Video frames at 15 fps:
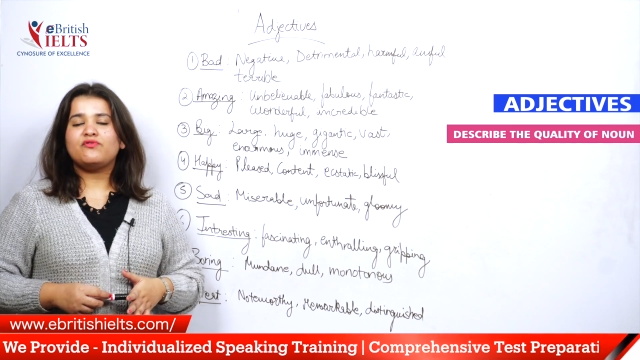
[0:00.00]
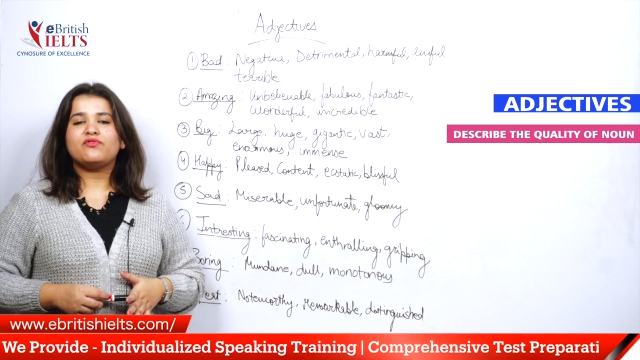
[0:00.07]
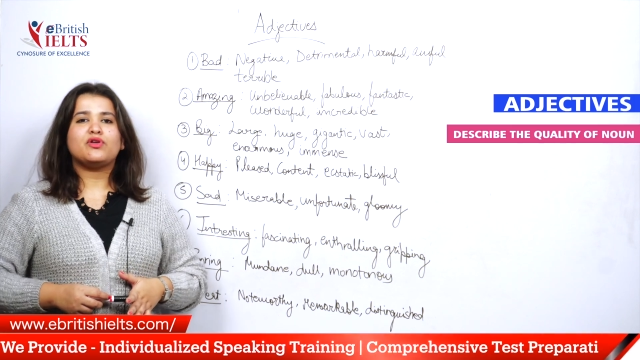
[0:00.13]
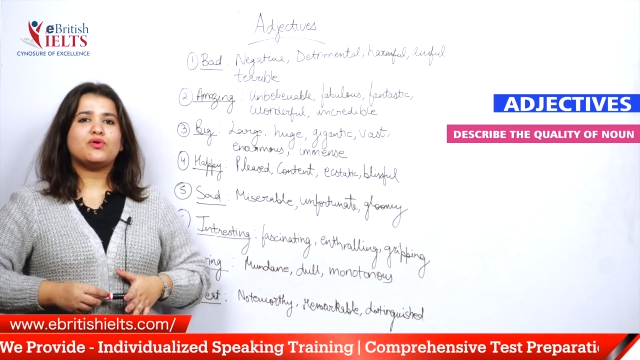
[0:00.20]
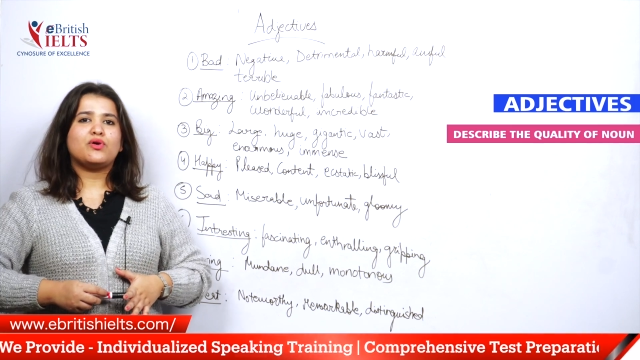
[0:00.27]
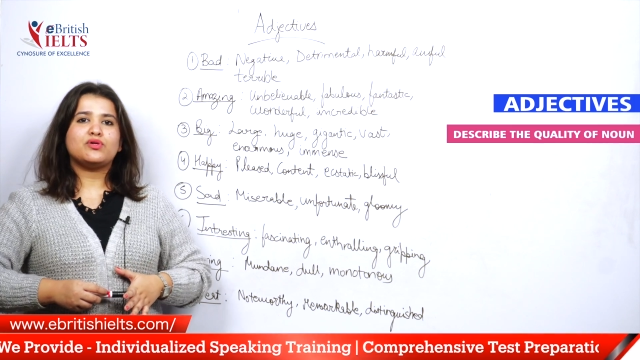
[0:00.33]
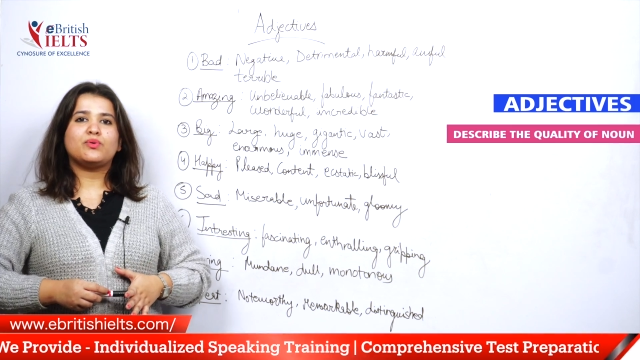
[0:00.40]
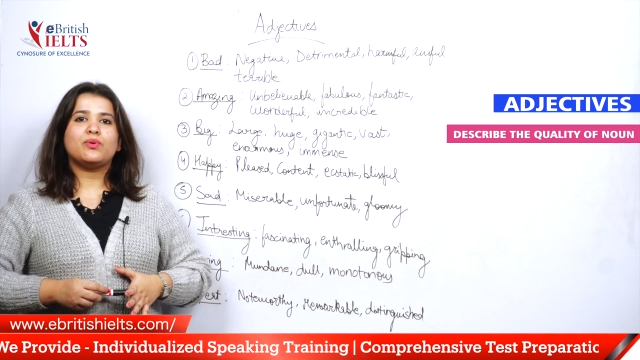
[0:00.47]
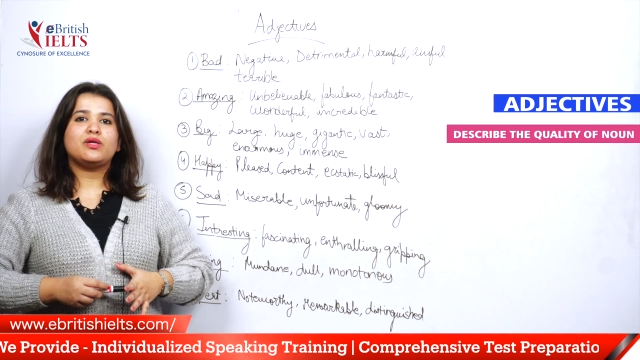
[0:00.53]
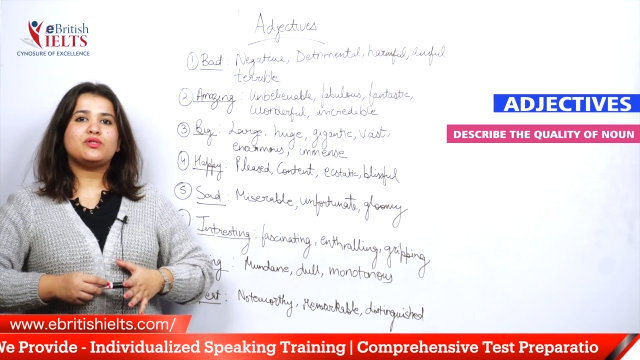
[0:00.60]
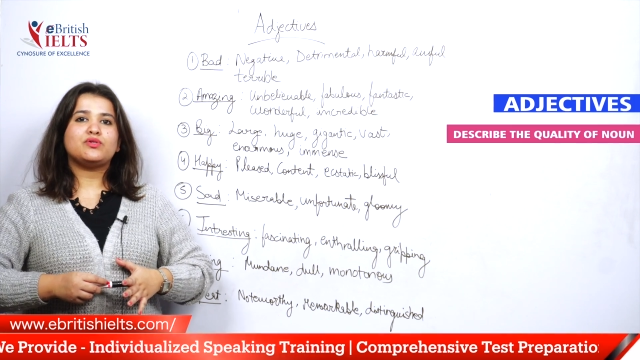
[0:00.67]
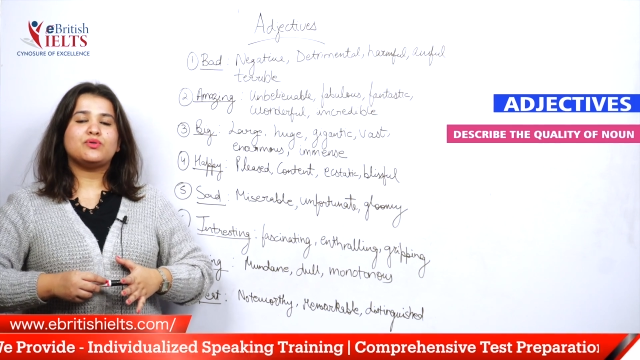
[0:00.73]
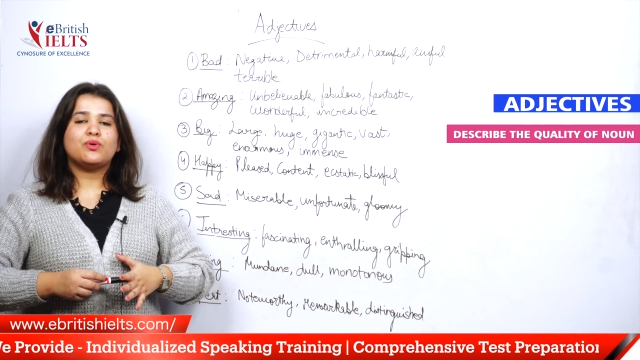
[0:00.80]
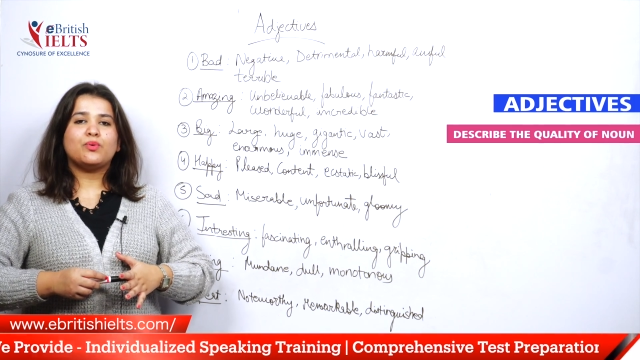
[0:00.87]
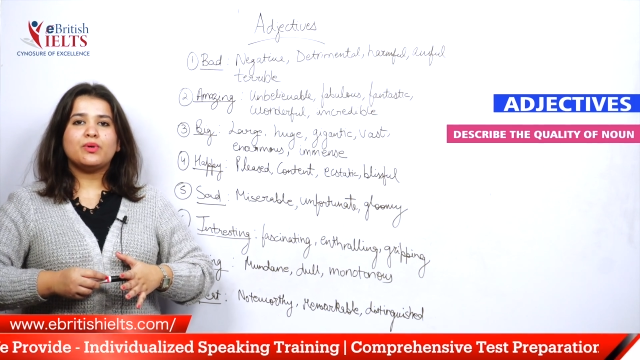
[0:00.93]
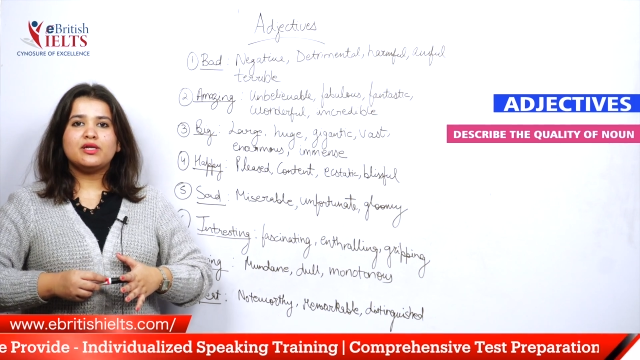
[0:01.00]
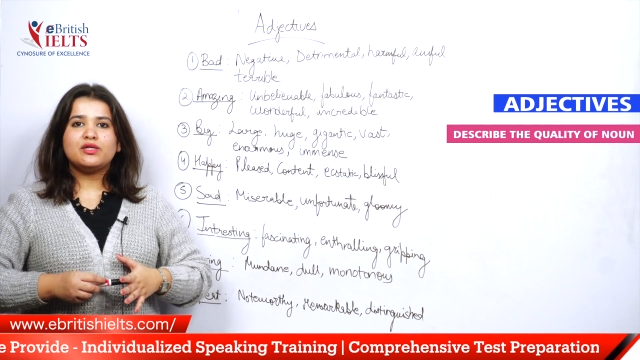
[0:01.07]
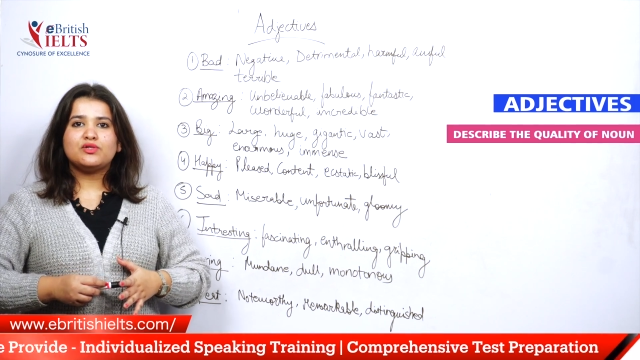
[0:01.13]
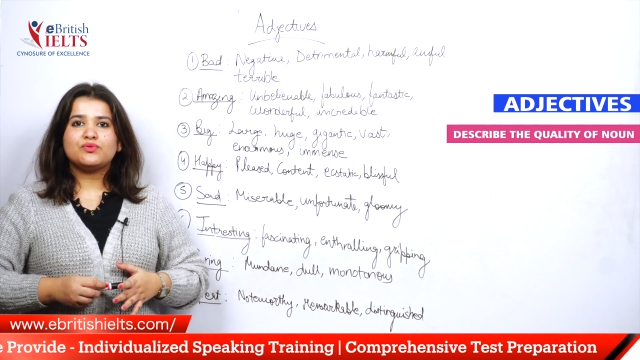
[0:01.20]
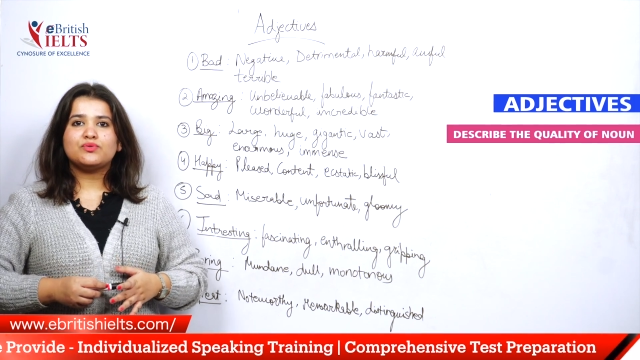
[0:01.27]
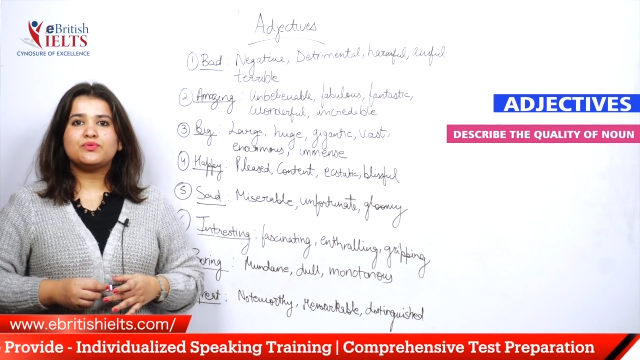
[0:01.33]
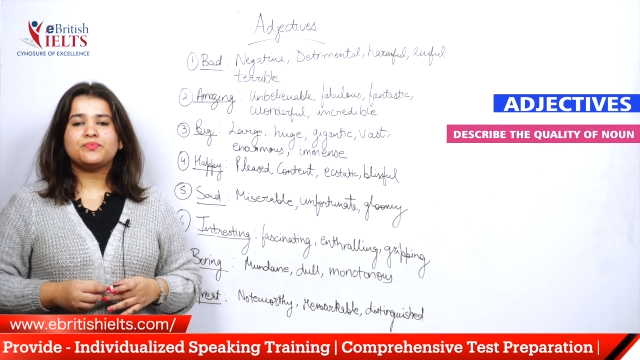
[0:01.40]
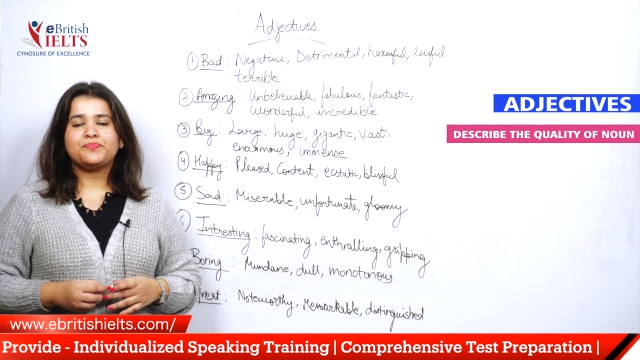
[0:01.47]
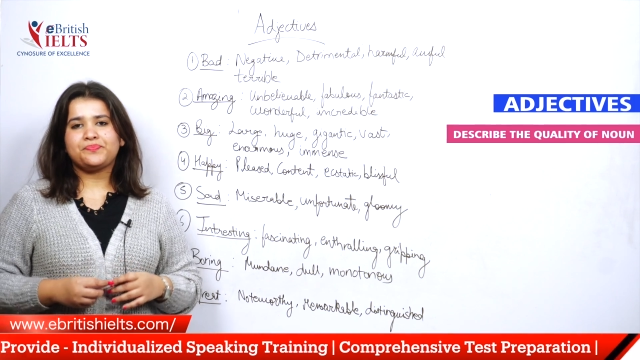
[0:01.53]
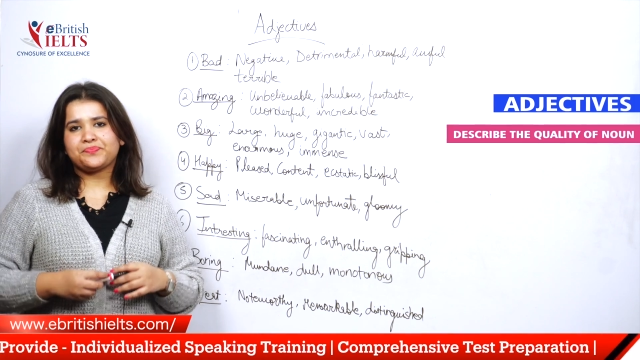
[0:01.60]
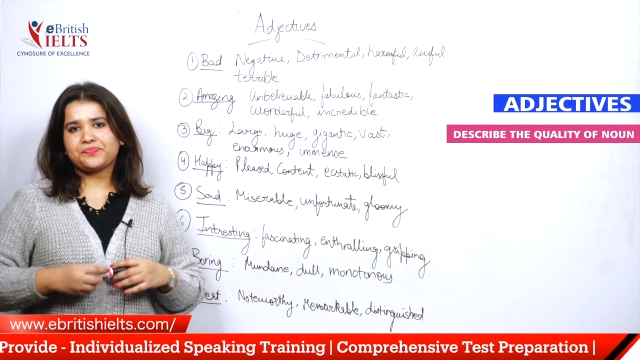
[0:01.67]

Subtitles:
We are not going to go into